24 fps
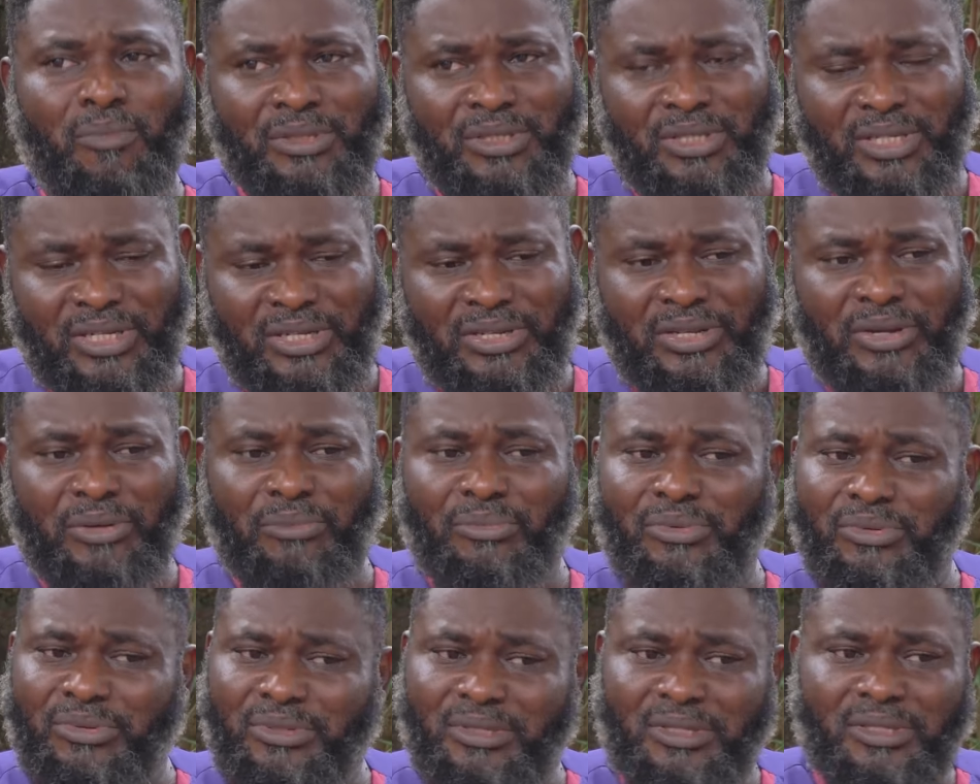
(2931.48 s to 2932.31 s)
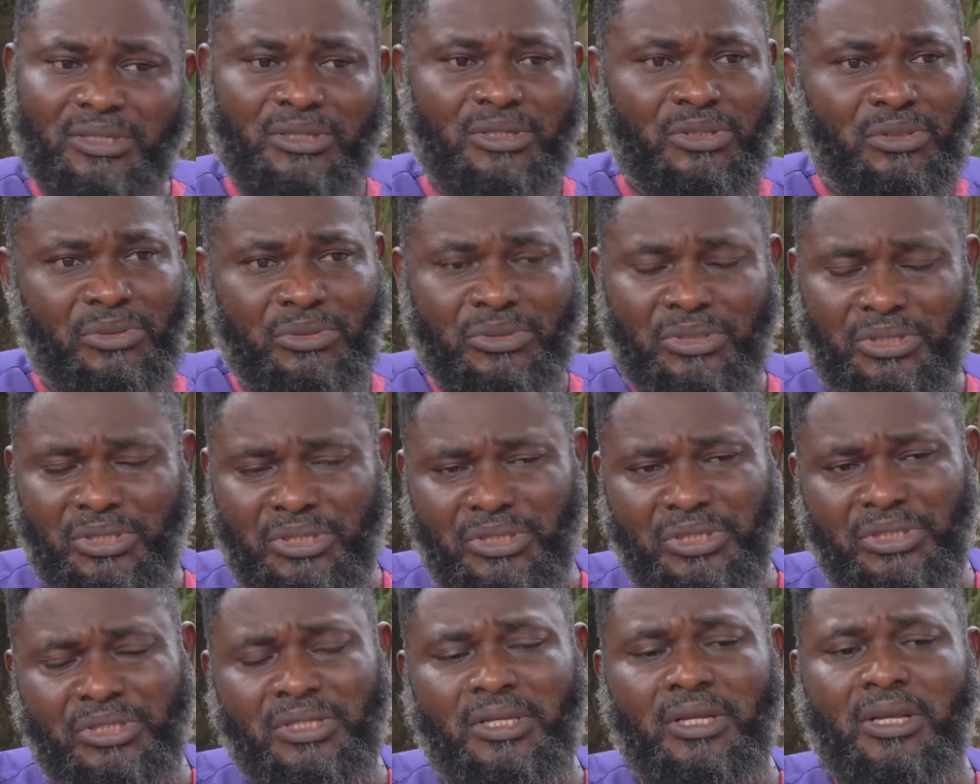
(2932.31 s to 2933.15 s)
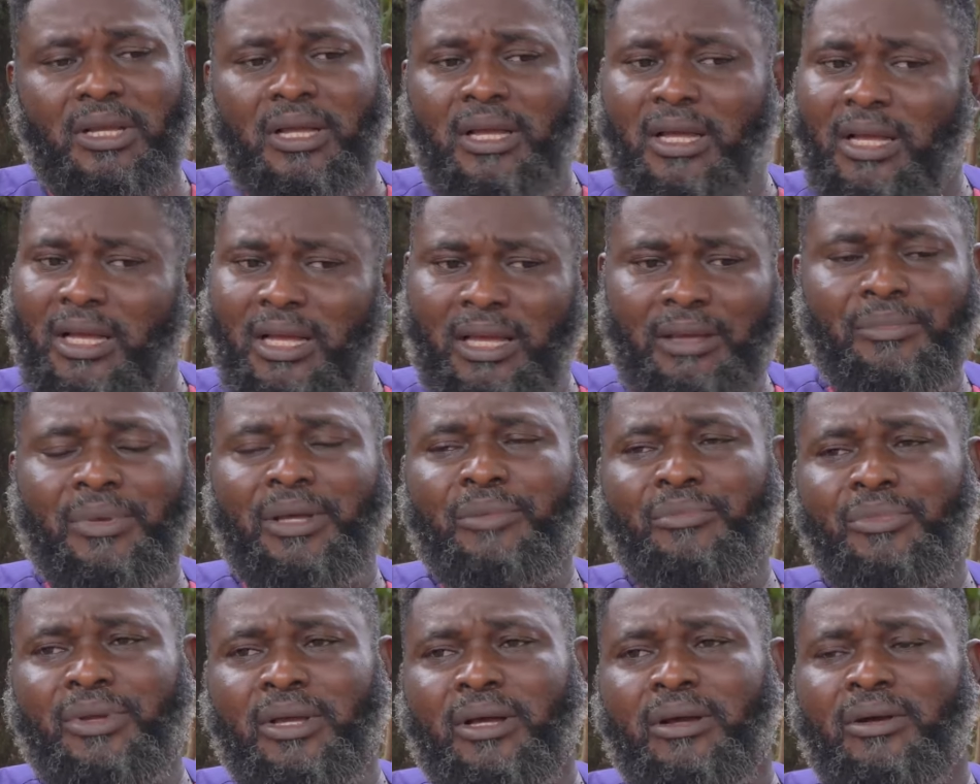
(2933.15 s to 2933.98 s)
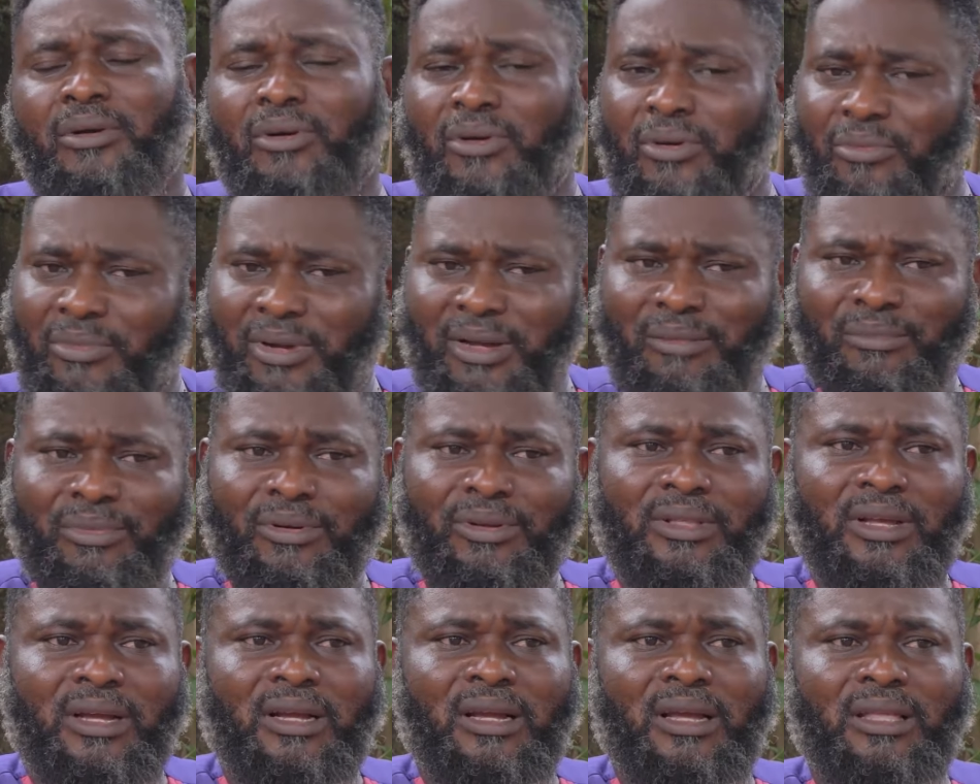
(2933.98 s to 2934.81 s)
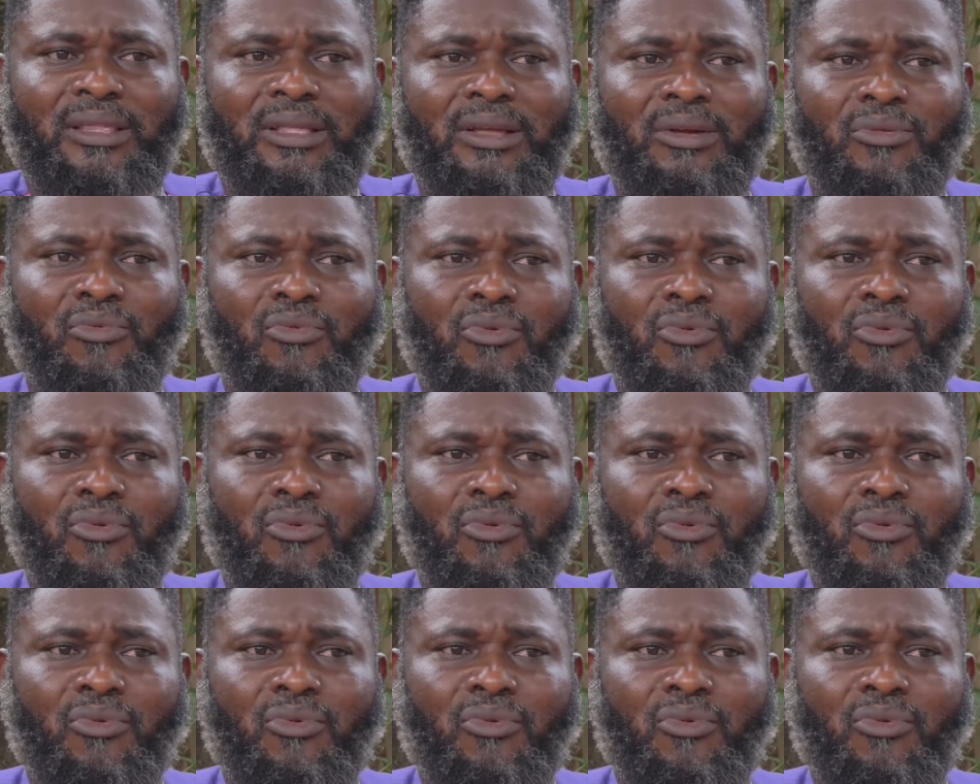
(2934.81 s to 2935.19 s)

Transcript: kwesi kabu sis to sis. Ememia, oh my brother, can I